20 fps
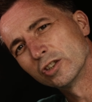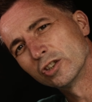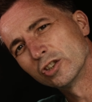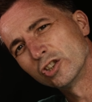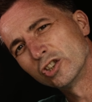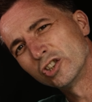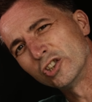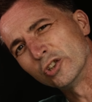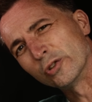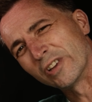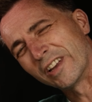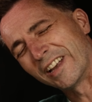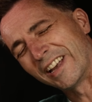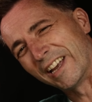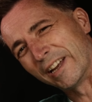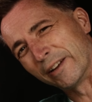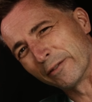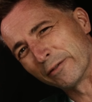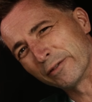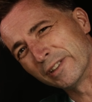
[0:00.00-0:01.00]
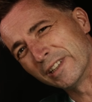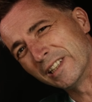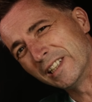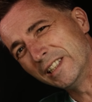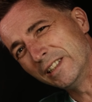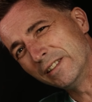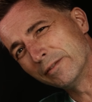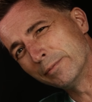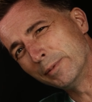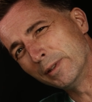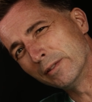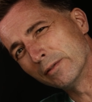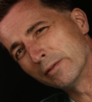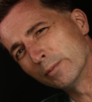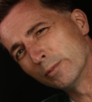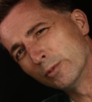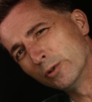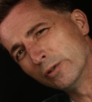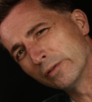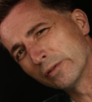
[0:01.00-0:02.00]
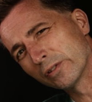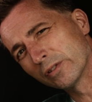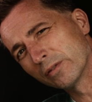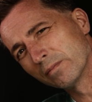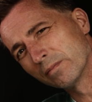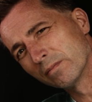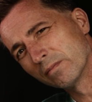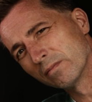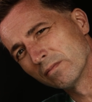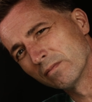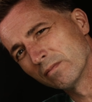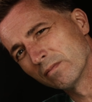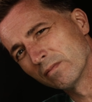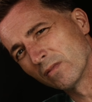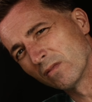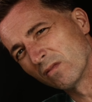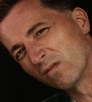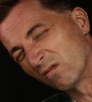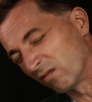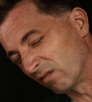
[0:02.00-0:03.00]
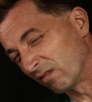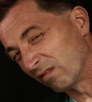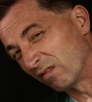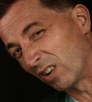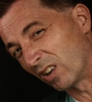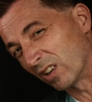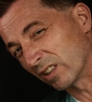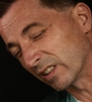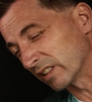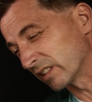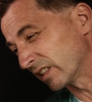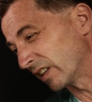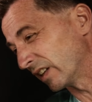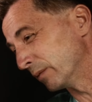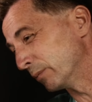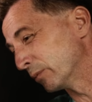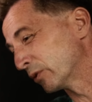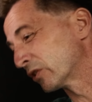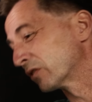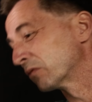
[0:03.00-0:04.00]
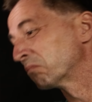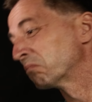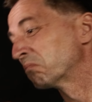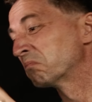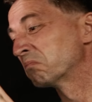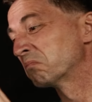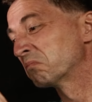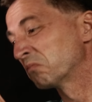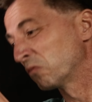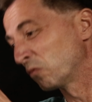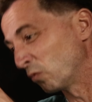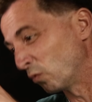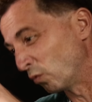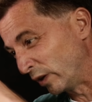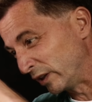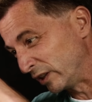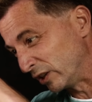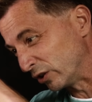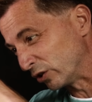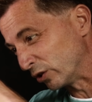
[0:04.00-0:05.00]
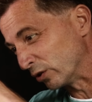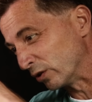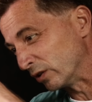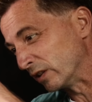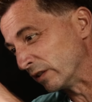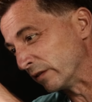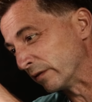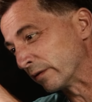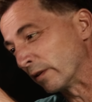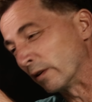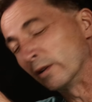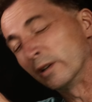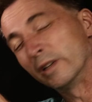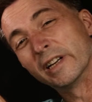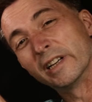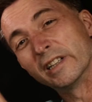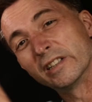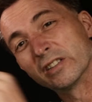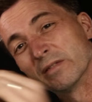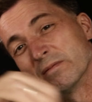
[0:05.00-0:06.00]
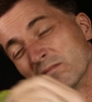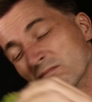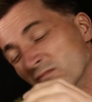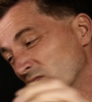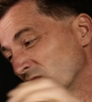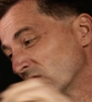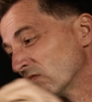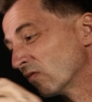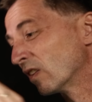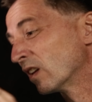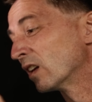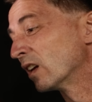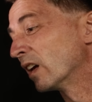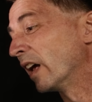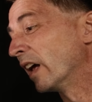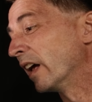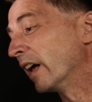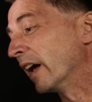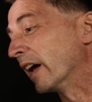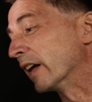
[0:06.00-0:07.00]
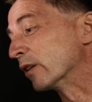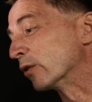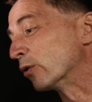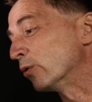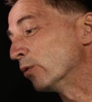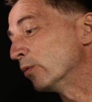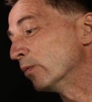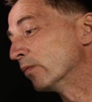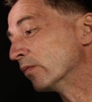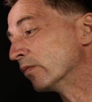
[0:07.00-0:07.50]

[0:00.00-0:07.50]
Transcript: Should every leaf be removed? Are there times when you shouldn't defoliate at all?